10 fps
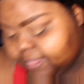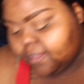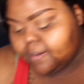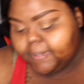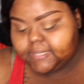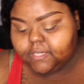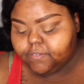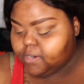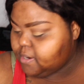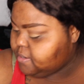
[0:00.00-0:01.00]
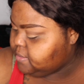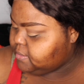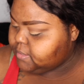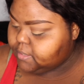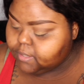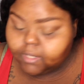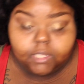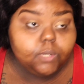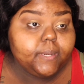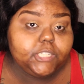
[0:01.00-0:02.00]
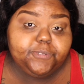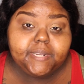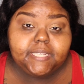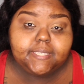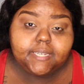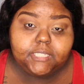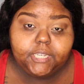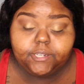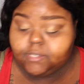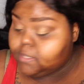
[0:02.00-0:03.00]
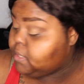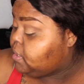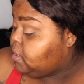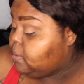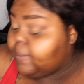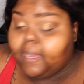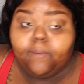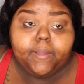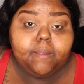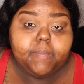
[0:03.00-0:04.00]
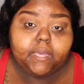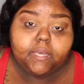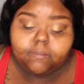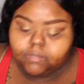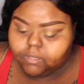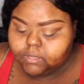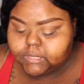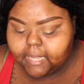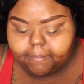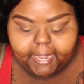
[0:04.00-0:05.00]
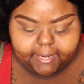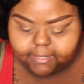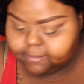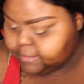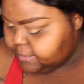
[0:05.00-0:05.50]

thought to myself, girl, you went 26 years without wearing makeup. Stop acting